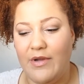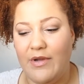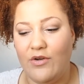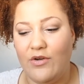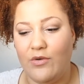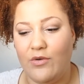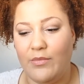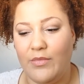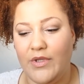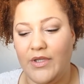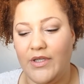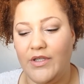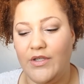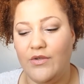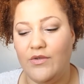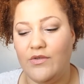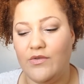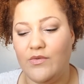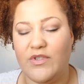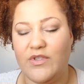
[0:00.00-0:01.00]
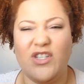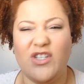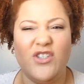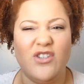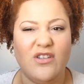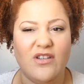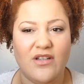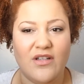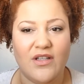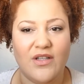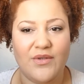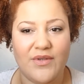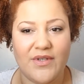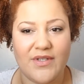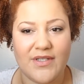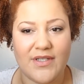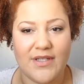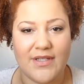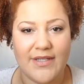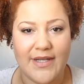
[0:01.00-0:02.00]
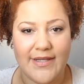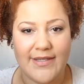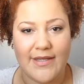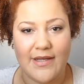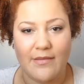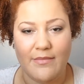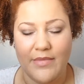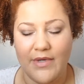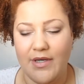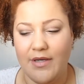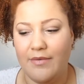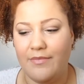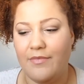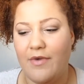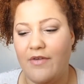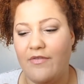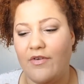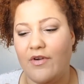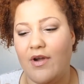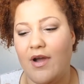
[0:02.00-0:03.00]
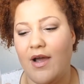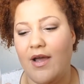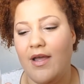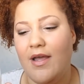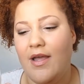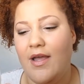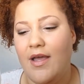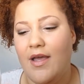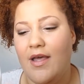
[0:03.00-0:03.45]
I normally use, which I should include this in the daytime, but I forgot.